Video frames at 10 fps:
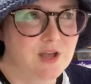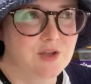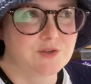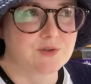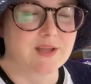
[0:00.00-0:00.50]

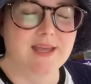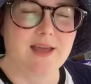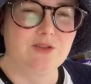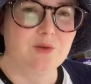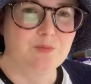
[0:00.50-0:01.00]
So I
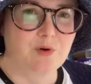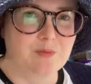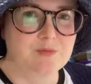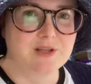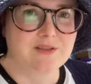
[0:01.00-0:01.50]
get that
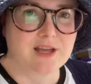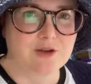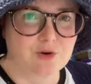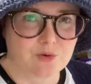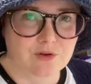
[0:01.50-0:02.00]
probably they
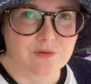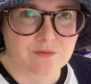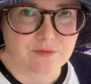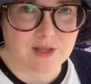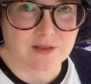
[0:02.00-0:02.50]
couldn't
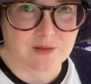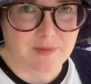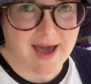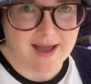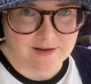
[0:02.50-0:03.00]
fit the
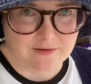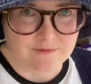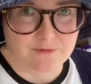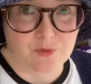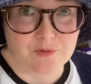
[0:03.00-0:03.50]
pattern
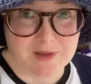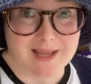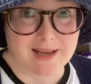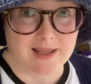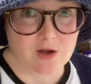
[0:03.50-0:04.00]
for the
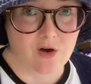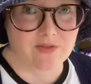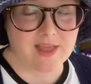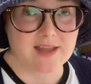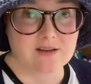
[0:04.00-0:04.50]
beanie on
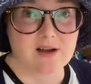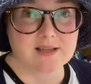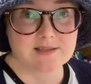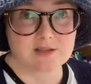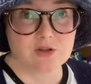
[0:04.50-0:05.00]
that
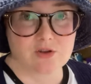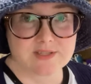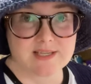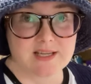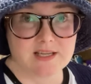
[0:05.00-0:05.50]
nice
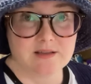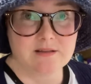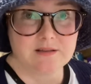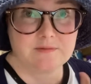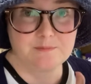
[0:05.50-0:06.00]
glossy
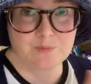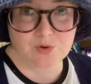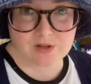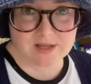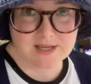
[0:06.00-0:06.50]

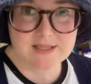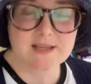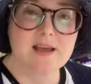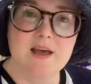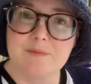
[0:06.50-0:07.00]
booklet,
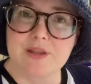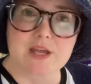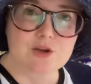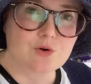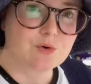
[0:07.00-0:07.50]
but they
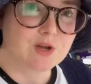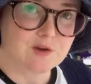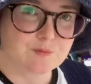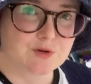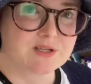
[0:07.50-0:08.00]
could
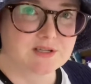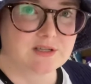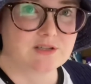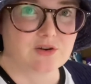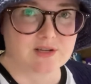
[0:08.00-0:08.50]
have printed
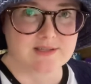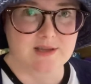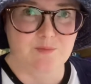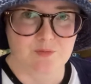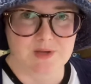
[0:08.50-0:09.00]
it on a
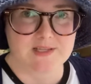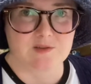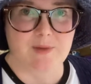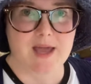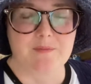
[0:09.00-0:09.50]
separate piece of
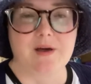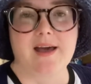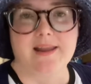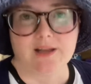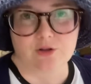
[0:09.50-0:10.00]
paper
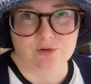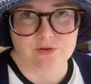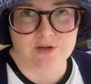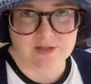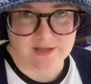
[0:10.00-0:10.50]
and
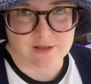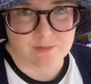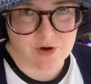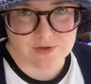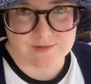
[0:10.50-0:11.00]
included it in the
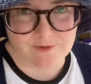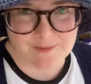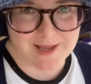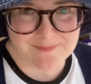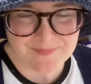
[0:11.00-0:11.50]
box for me.